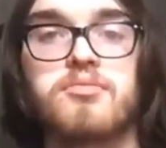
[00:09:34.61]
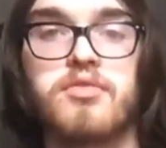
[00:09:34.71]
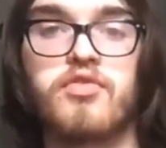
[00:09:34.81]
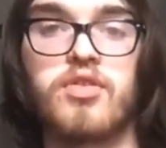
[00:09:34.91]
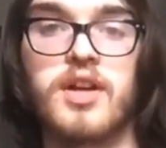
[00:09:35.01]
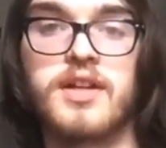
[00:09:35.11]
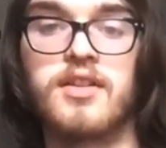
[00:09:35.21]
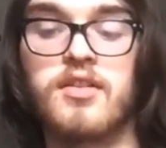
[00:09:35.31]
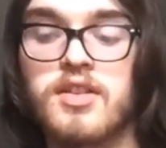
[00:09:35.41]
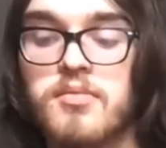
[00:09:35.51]
before I
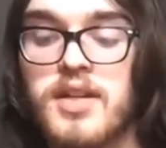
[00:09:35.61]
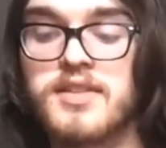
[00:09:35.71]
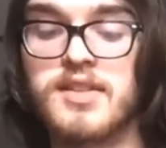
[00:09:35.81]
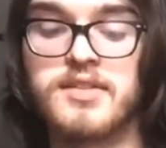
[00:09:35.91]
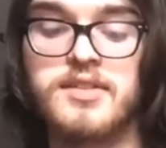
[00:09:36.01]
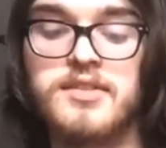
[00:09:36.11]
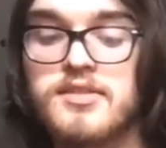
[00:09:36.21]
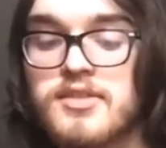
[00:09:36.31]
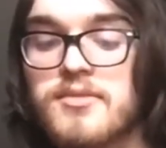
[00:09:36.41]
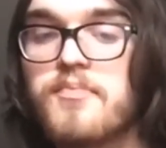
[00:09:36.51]
get on to my
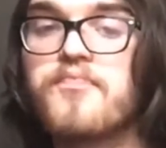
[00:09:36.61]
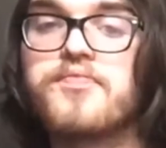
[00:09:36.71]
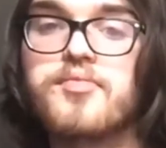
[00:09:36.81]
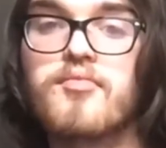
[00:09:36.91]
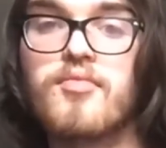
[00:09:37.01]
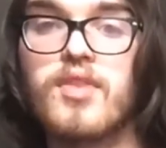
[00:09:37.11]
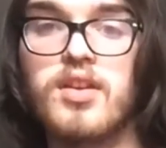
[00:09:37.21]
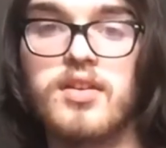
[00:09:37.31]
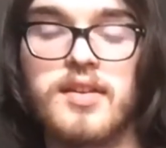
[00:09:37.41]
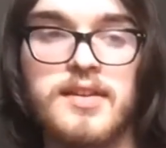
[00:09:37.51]
techniques
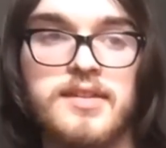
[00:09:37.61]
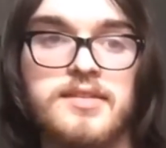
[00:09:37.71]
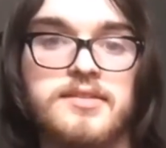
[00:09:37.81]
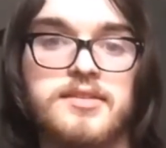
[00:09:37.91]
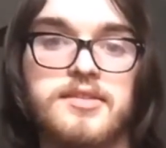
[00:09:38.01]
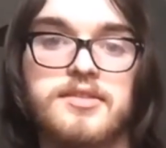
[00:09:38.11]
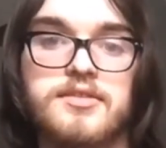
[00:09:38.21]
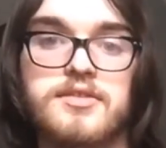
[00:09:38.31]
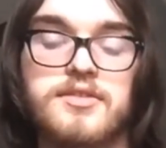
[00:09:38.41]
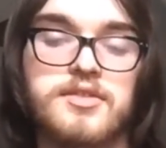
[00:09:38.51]
is
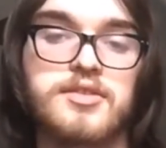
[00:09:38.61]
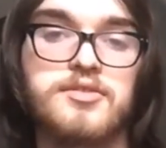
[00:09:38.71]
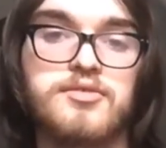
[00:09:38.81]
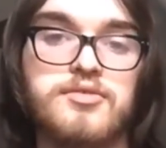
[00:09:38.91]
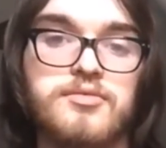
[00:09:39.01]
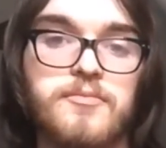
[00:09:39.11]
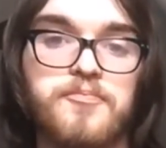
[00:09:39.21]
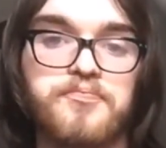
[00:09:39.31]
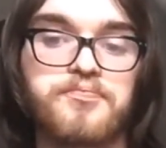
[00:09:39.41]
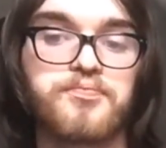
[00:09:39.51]
to,
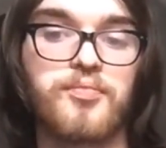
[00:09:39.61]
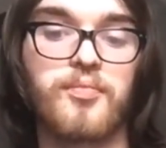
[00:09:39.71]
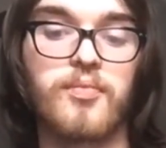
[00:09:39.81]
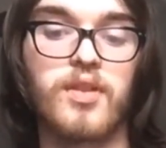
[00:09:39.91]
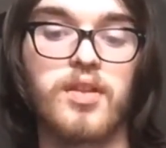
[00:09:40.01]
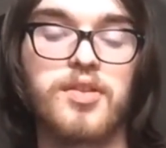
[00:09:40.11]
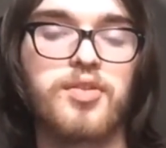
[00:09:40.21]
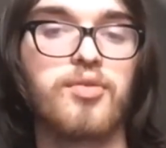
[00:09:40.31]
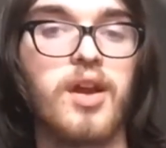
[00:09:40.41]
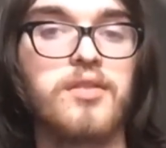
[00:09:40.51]

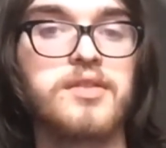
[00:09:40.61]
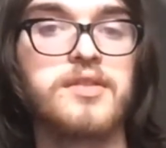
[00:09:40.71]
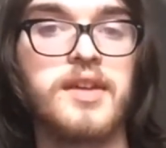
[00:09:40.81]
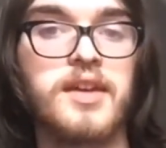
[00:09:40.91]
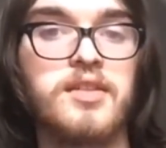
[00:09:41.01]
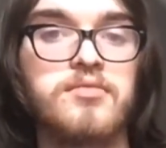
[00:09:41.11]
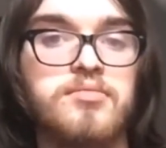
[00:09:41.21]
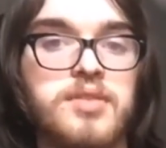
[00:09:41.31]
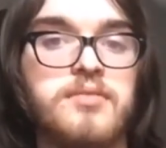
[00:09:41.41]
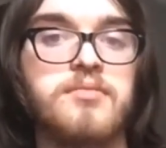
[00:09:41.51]
throughout the day,
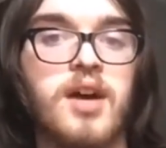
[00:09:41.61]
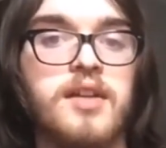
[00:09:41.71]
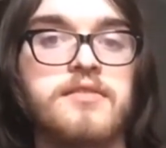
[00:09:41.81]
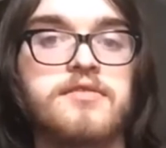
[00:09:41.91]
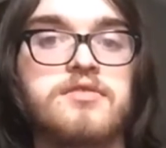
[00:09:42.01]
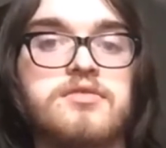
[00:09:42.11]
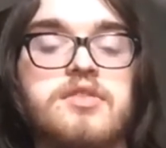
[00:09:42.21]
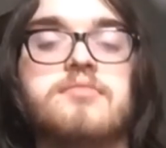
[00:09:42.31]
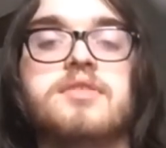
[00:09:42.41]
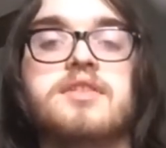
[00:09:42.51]
be
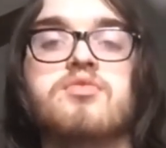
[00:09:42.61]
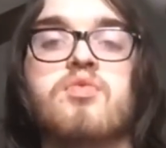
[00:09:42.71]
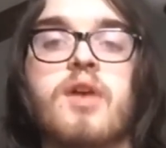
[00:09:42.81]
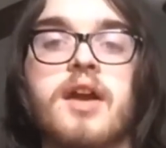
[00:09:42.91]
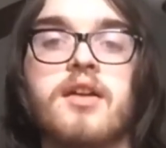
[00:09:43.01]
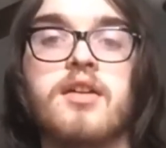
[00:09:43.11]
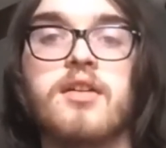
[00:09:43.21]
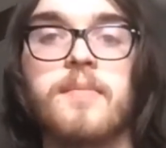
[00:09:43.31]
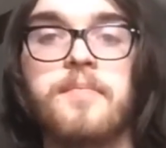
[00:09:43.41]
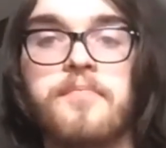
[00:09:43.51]
mindful and be aware.